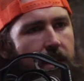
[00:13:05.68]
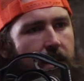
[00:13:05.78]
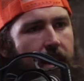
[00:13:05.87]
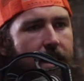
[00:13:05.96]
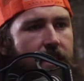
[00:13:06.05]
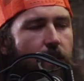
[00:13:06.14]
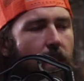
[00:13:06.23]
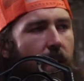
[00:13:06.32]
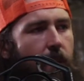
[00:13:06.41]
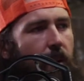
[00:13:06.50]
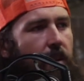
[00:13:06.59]
that's why
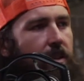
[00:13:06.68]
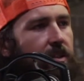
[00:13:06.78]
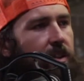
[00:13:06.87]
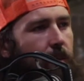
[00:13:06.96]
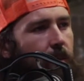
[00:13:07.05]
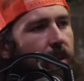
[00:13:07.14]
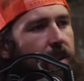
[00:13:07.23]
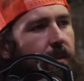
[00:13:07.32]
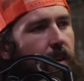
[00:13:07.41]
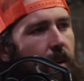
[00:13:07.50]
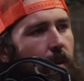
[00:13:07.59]
our partnership works
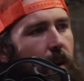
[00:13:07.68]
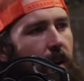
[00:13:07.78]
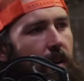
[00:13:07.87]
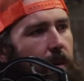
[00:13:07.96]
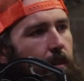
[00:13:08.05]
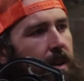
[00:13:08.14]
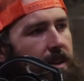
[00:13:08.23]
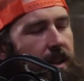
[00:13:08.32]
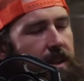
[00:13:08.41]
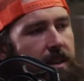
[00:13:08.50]
very well in a business